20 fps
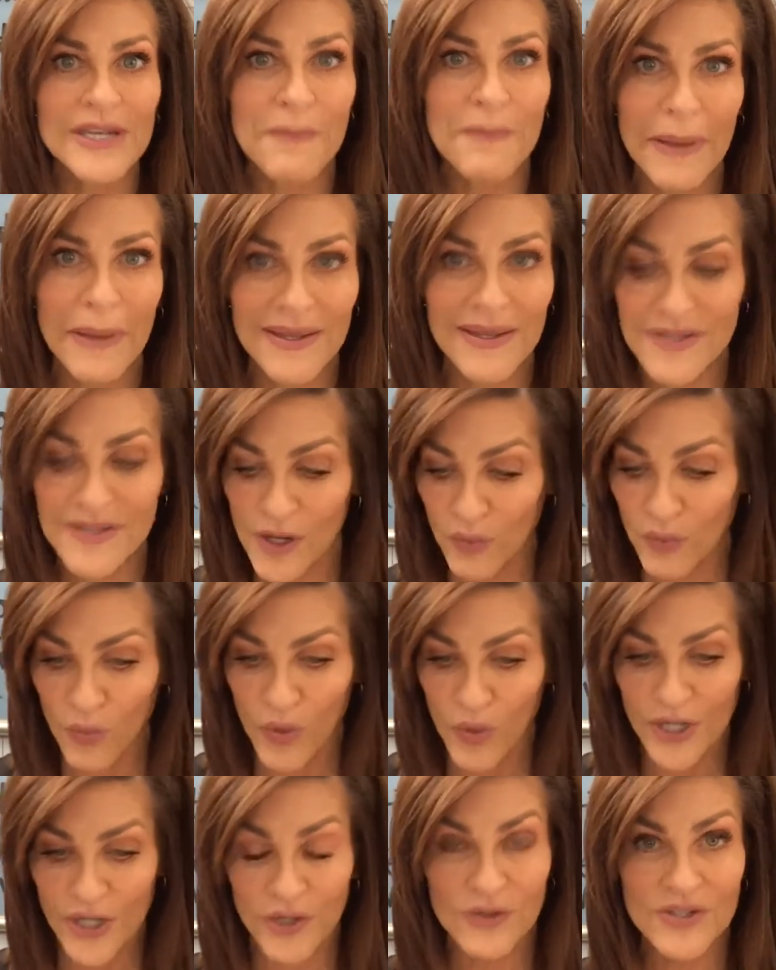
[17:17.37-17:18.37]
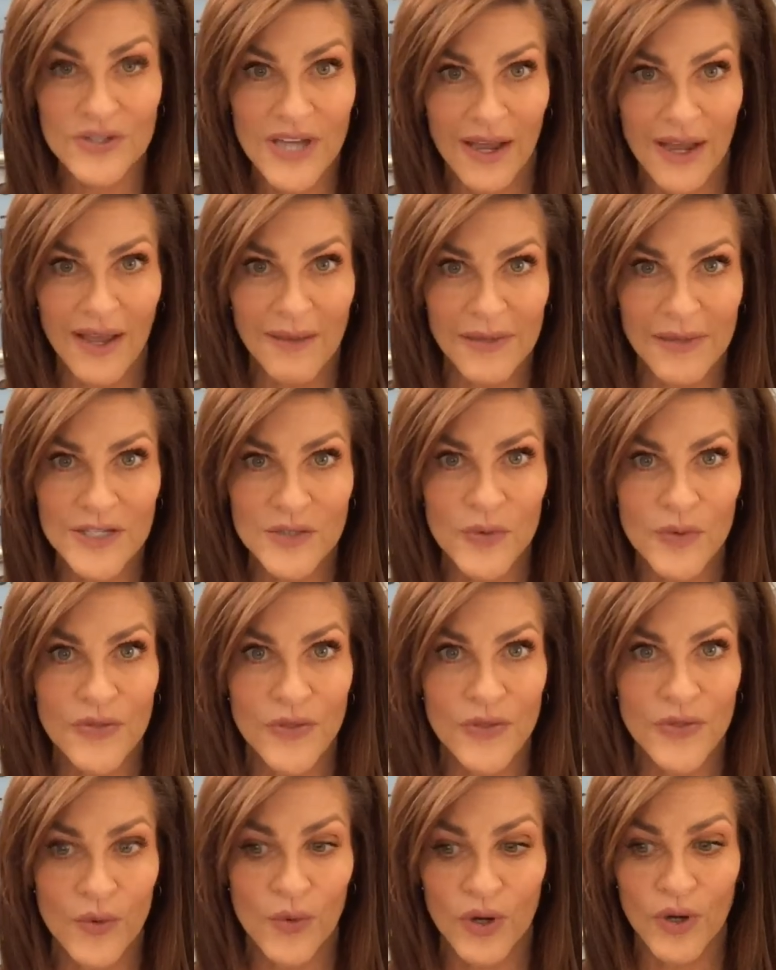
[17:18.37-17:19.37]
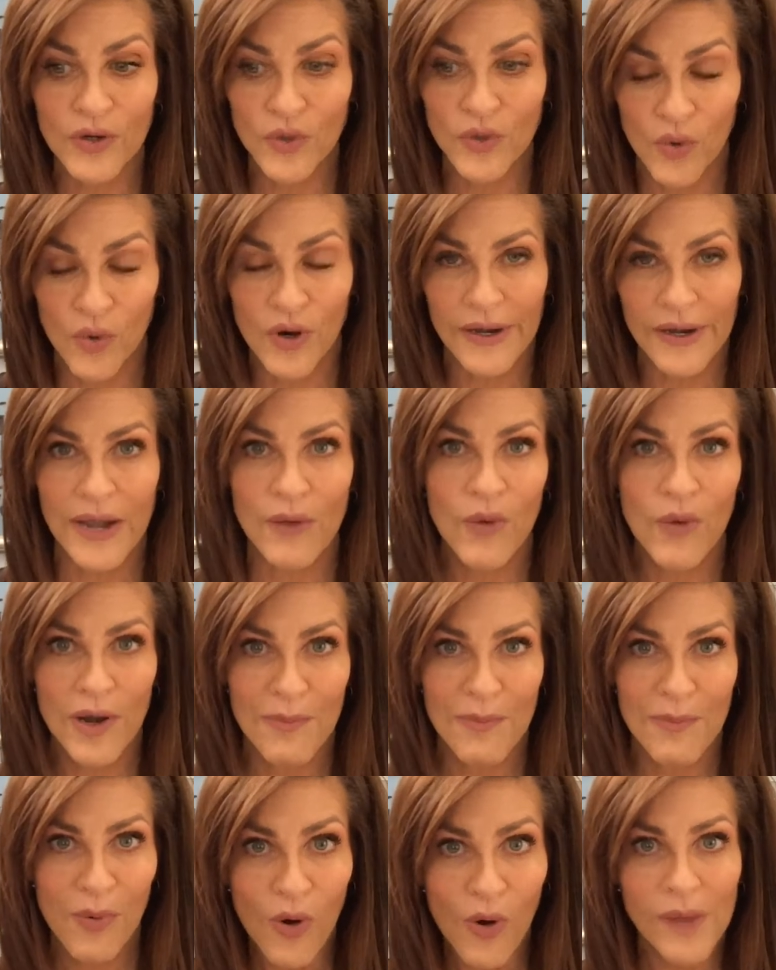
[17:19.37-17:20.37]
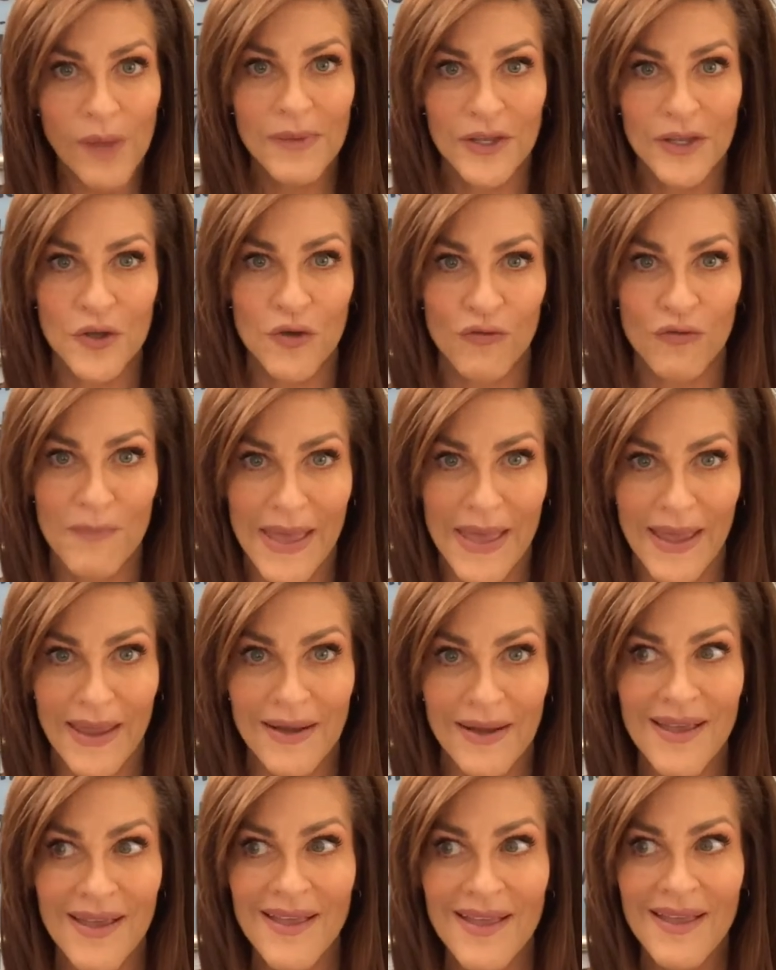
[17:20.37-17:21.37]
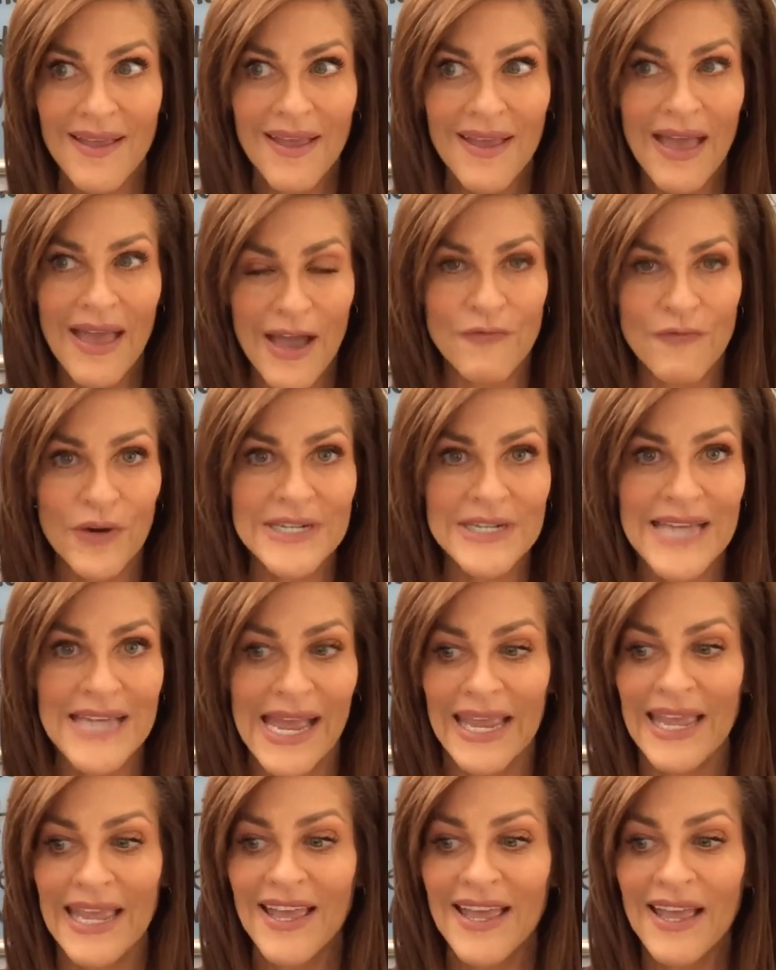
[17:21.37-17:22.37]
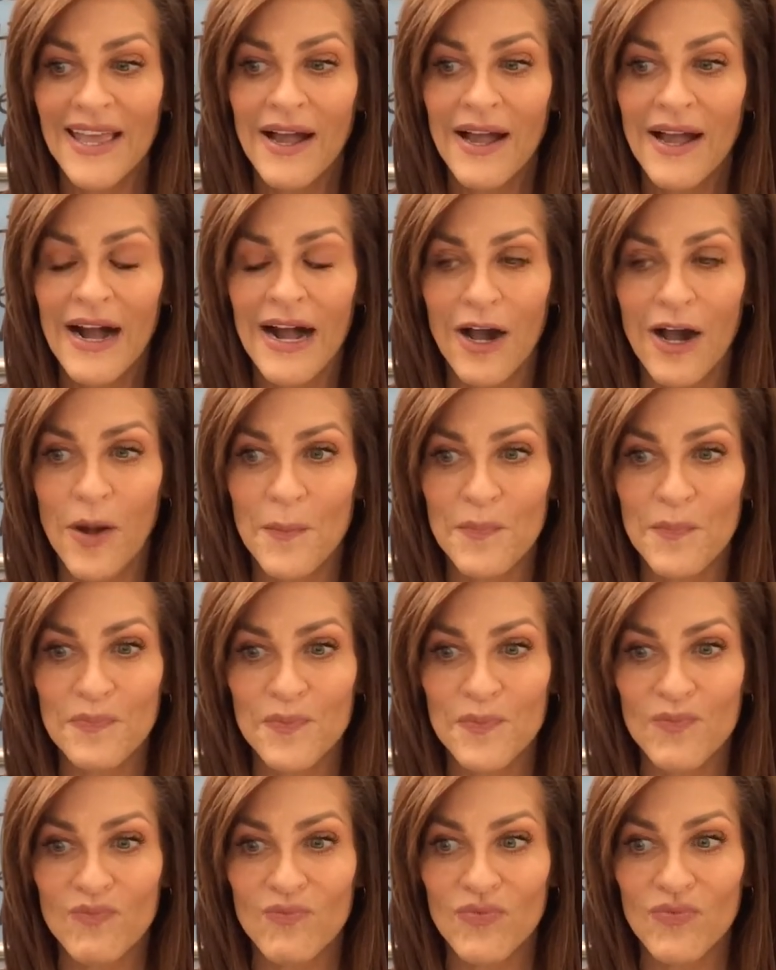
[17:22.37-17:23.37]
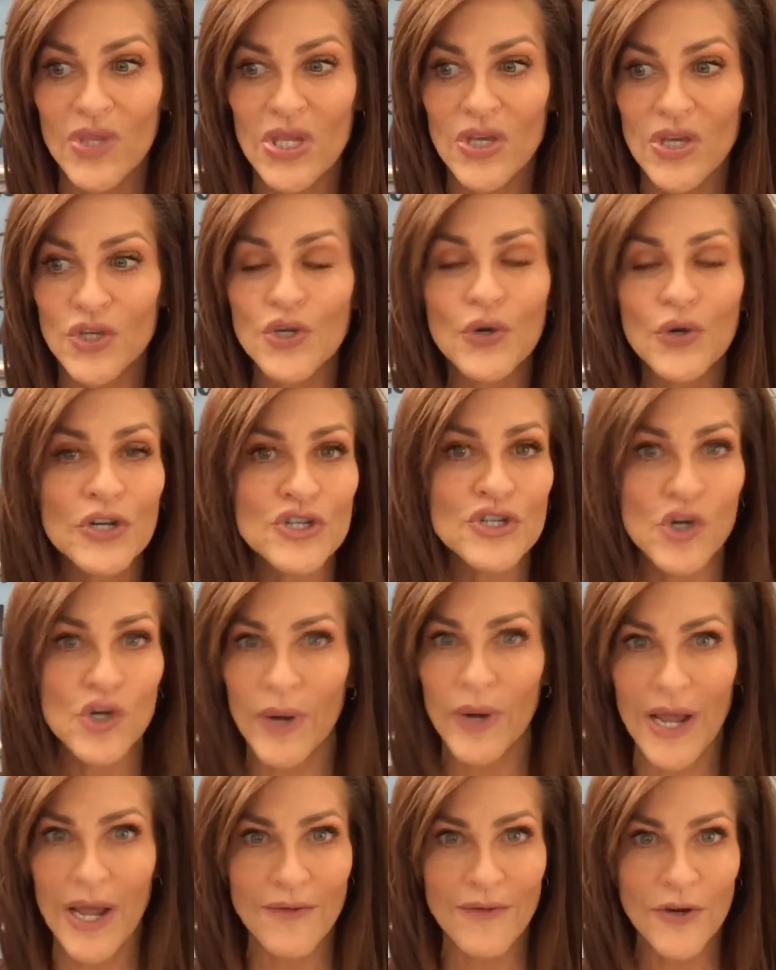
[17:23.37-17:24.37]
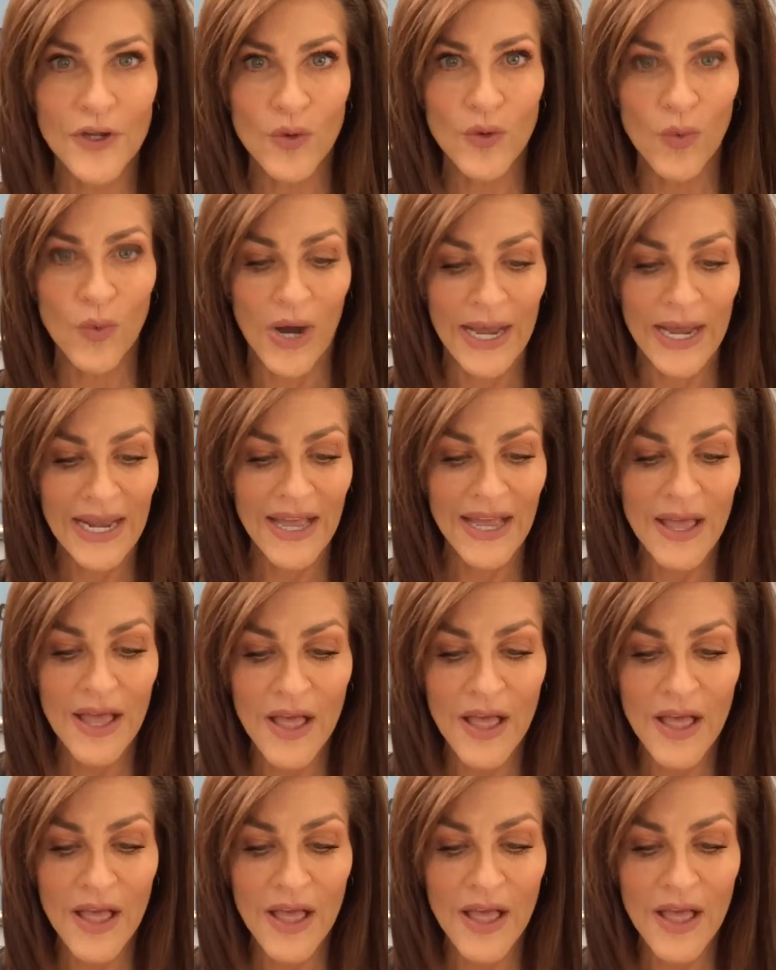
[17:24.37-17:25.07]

It depends on what your time is with your Lord and what appointment you've made every day. Um, you can do whatever you want.